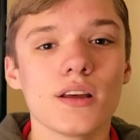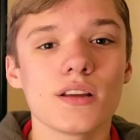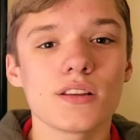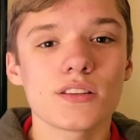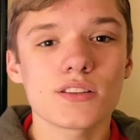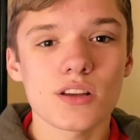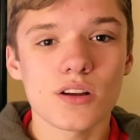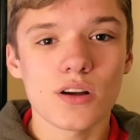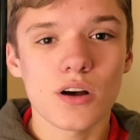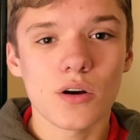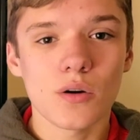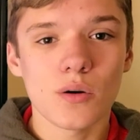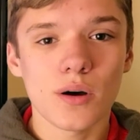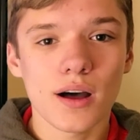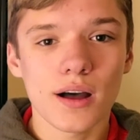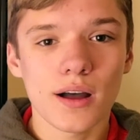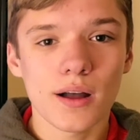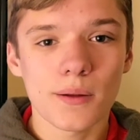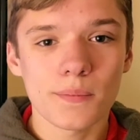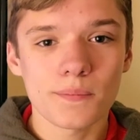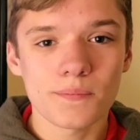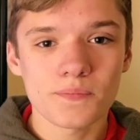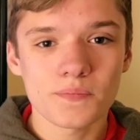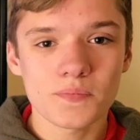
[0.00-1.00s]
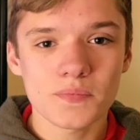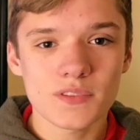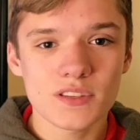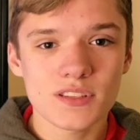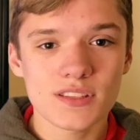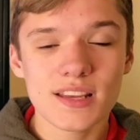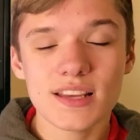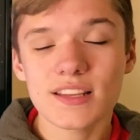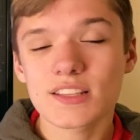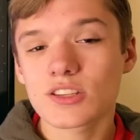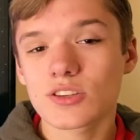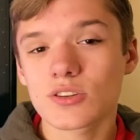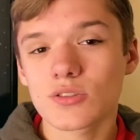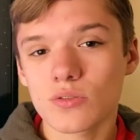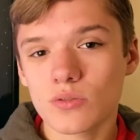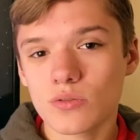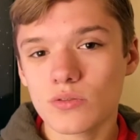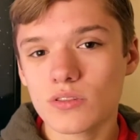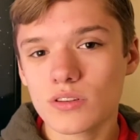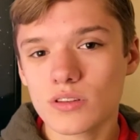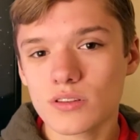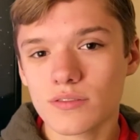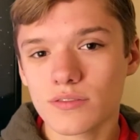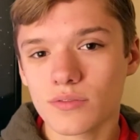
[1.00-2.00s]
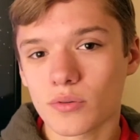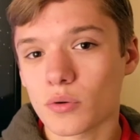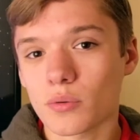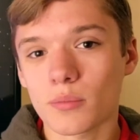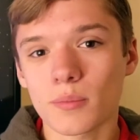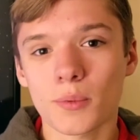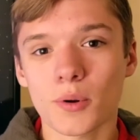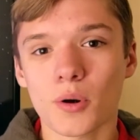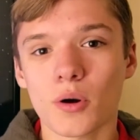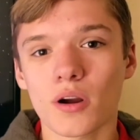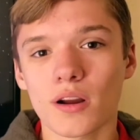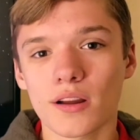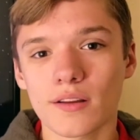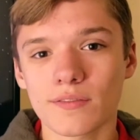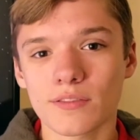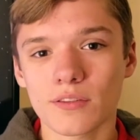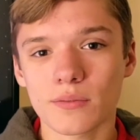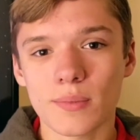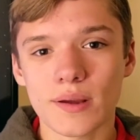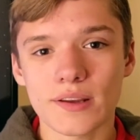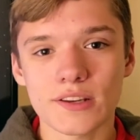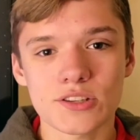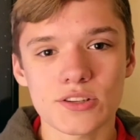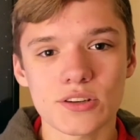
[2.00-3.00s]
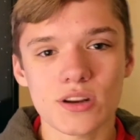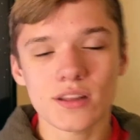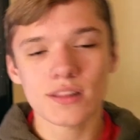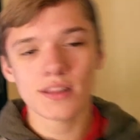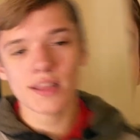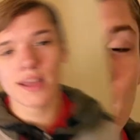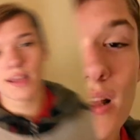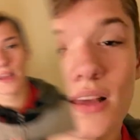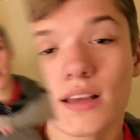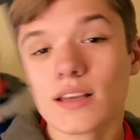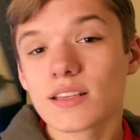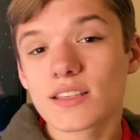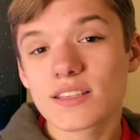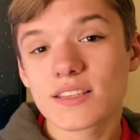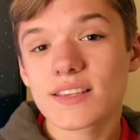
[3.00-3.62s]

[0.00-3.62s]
So stay tuned for more information on that.